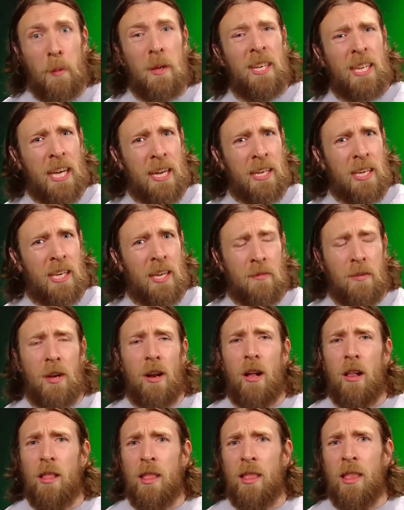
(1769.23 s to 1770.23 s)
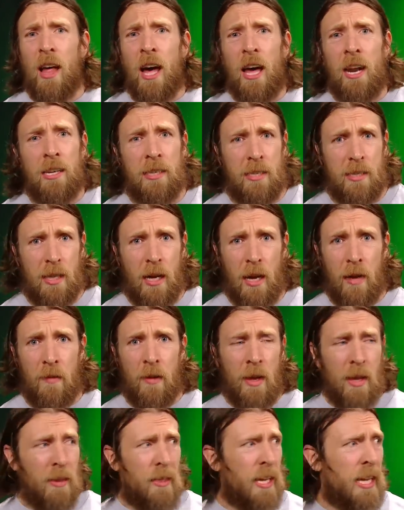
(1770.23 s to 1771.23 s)
get given a lot of stuff.
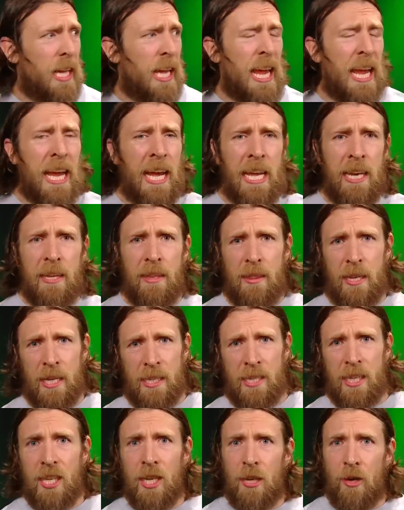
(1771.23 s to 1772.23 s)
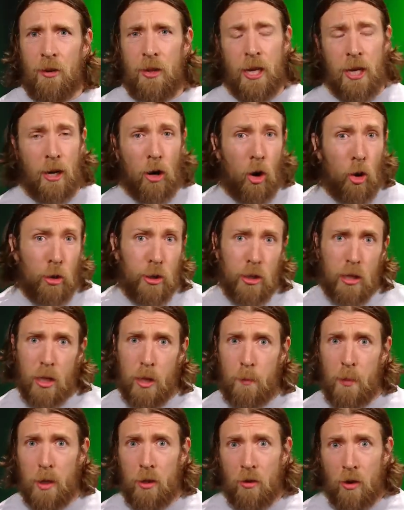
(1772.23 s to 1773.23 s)
They get handed things here, there. Oh, you're
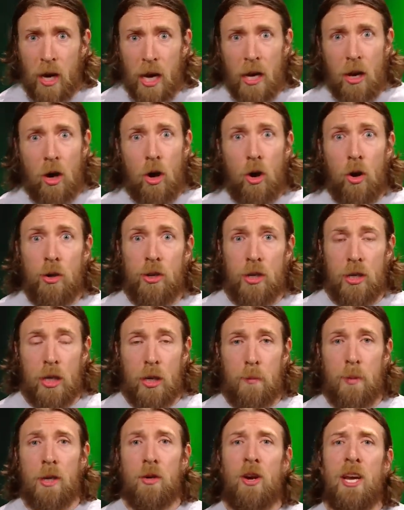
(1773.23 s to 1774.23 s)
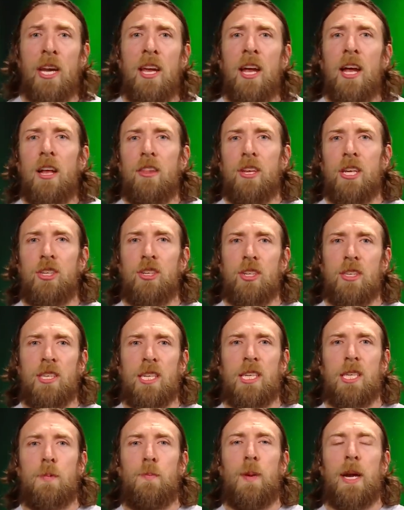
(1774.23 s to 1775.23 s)
gonna be great, oh, you're gonna be great. They just
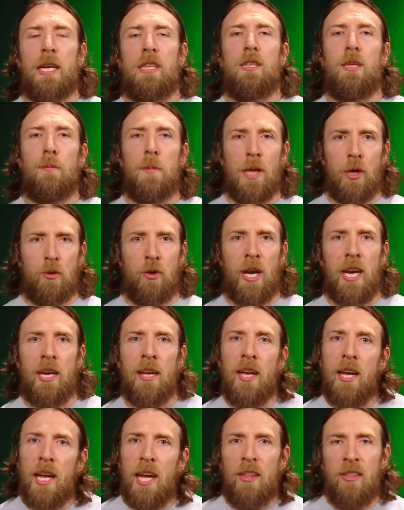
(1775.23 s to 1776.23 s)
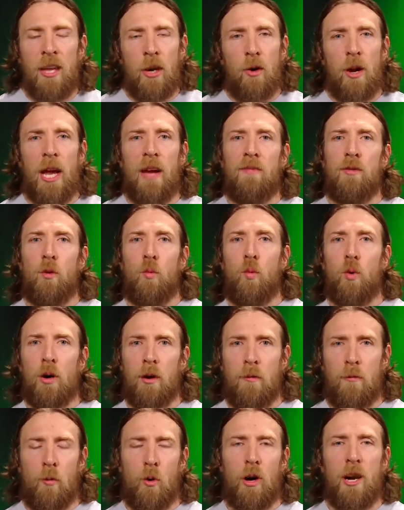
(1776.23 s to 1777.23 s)
expect to be great, and they don't have to
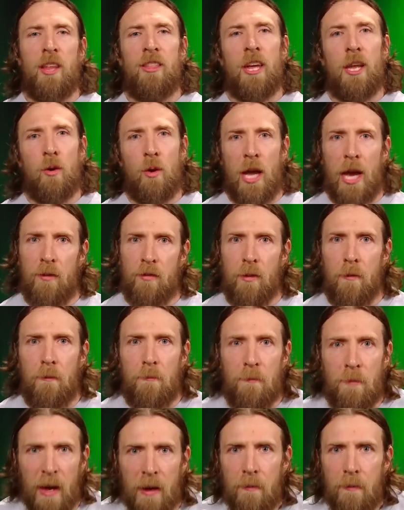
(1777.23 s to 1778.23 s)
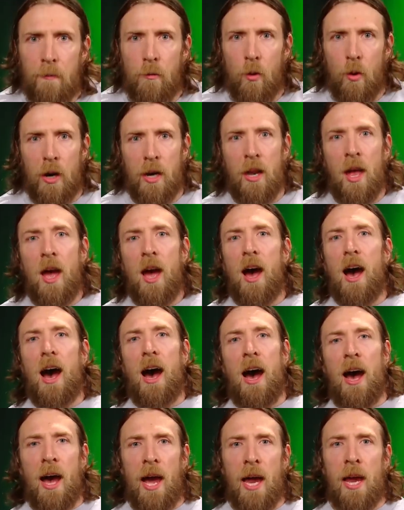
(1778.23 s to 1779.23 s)
work for it, and they don't have to fight for it.
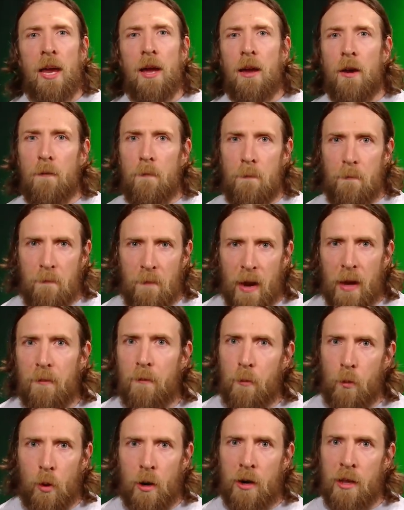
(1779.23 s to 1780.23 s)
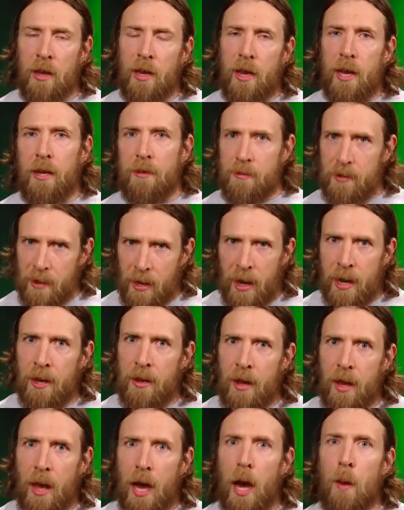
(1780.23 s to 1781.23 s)
I fight for it, and tonight,
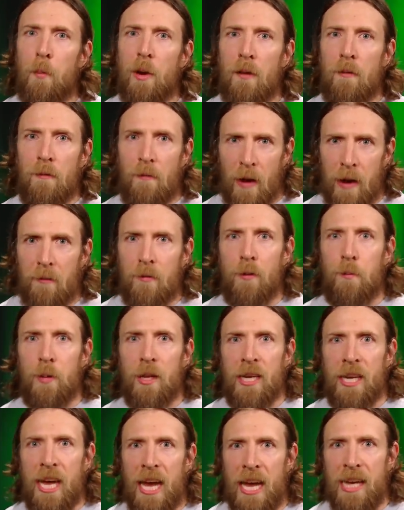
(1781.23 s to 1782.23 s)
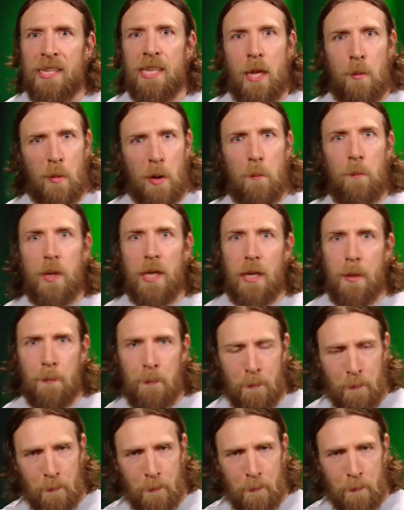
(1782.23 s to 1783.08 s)
I'm gonna fight for Big Cass, and I'm gonna beat him.